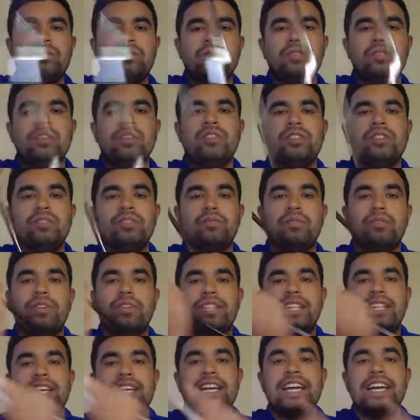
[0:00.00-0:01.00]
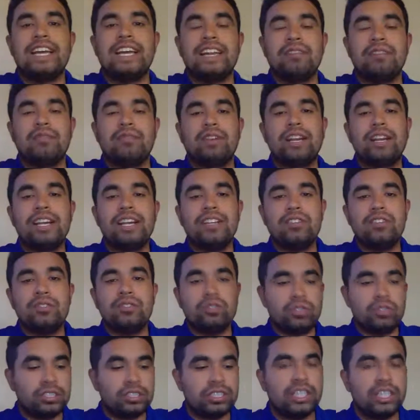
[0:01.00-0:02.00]
you can bring that. And what I
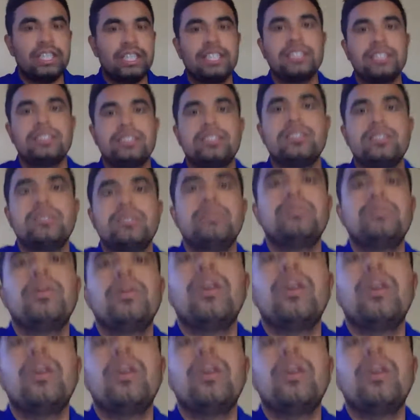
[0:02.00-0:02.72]
do is I get some